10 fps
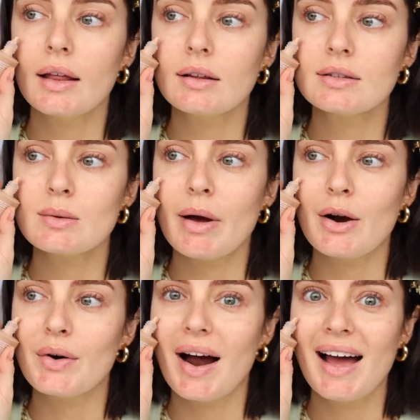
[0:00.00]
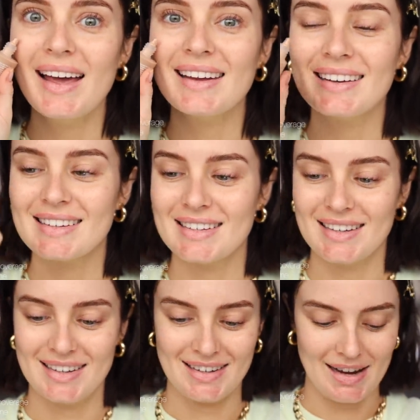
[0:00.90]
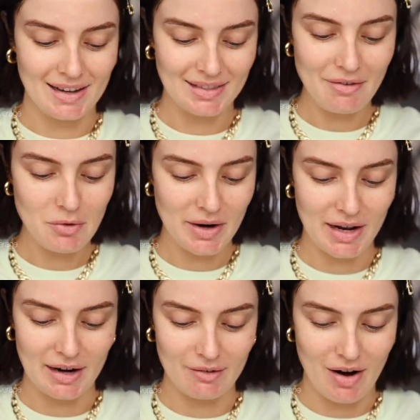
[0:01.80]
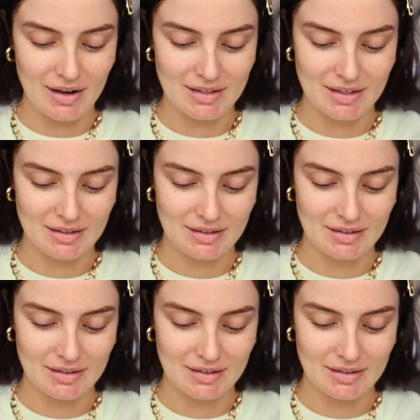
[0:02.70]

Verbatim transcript: that looks about right. I love it when I get it right.